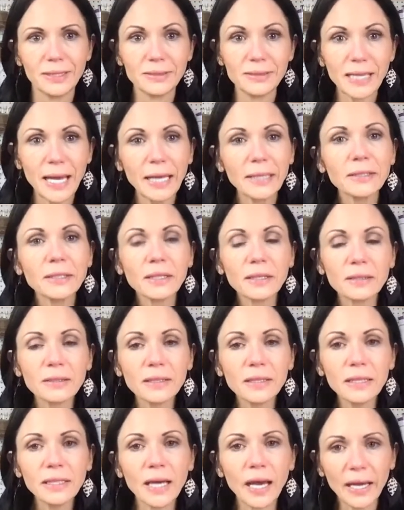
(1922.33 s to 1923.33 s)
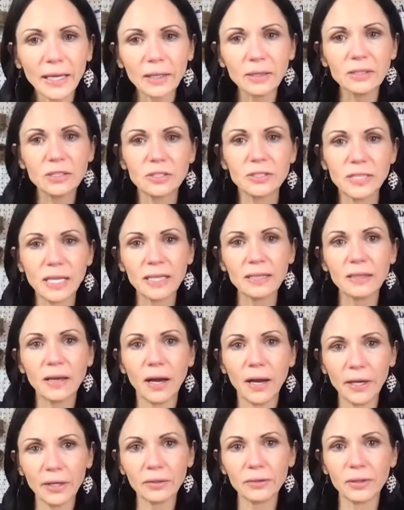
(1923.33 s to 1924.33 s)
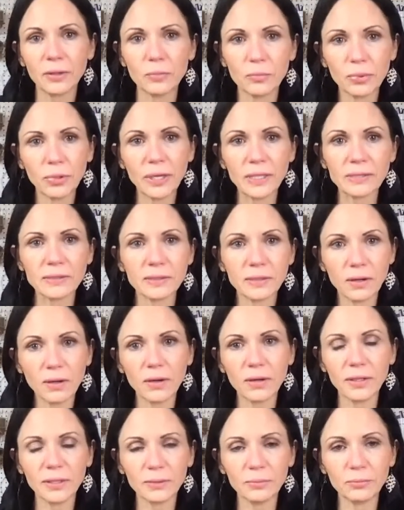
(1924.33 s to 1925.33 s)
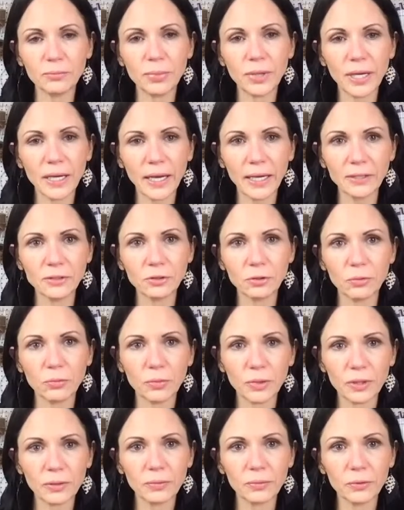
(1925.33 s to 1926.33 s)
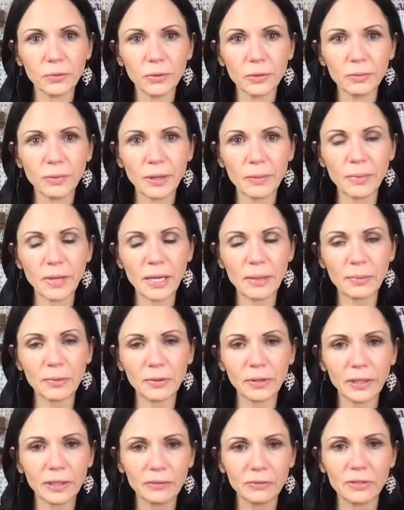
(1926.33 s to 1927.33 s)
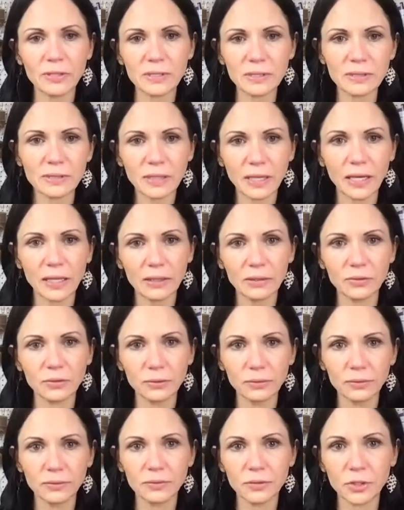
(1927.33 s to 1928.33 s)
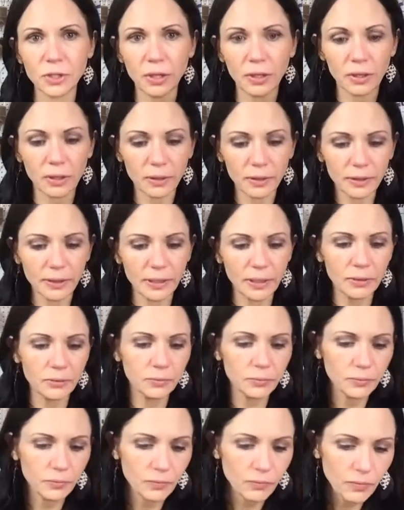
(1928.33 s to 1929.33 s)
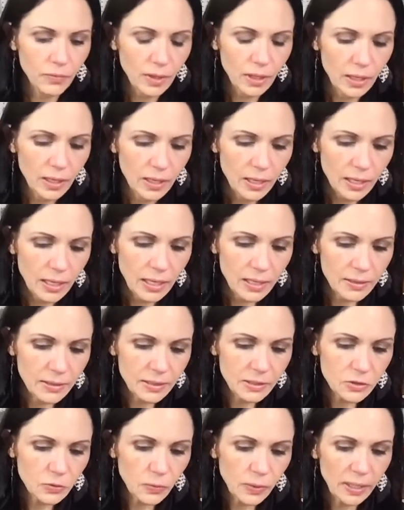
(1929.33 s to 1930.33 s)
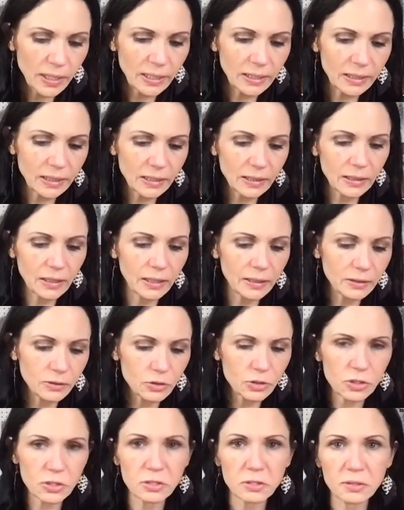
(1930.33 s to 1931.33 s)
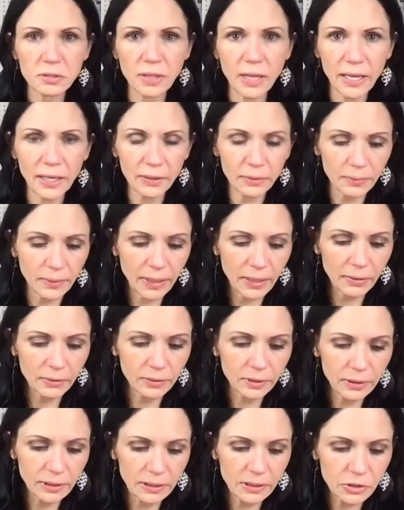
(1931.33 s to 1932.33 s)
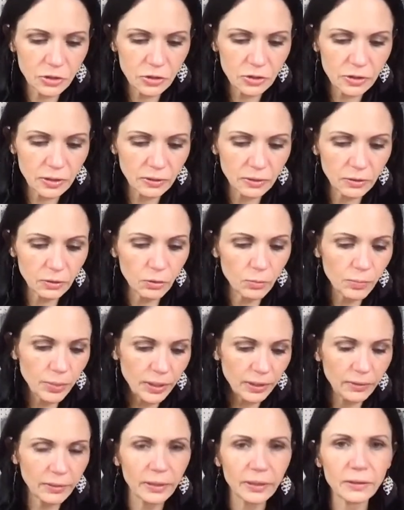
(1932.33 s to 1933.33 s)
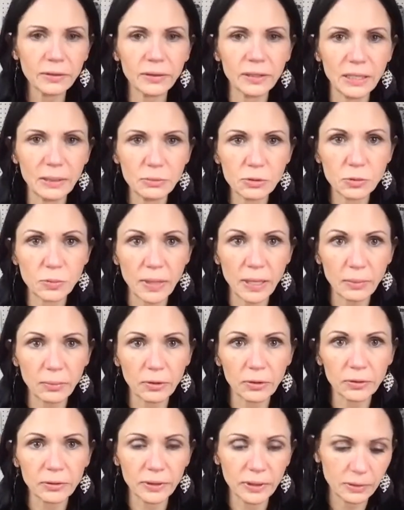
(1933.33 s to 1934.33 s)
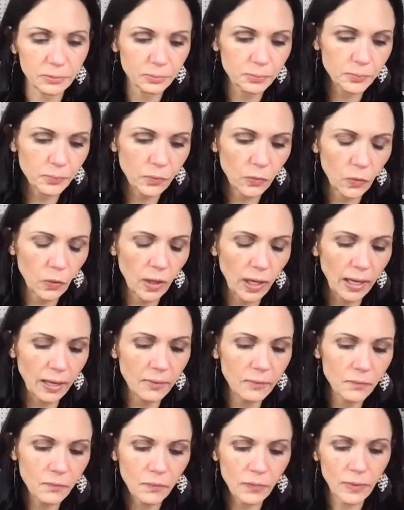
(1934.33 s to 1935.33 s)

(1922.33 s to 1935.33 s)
technically I could just take the iron and press it on, but I don't want to ruin my paper. Like if this has got junk on it. And this way it can kind of just slide around and it's just a little barrier, keeps your paper clean. Okay.